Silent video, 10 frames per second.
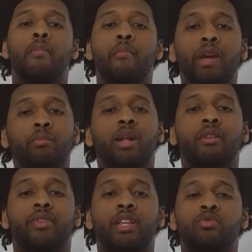My main
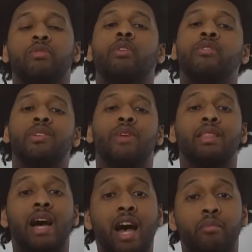plan for this revolves around the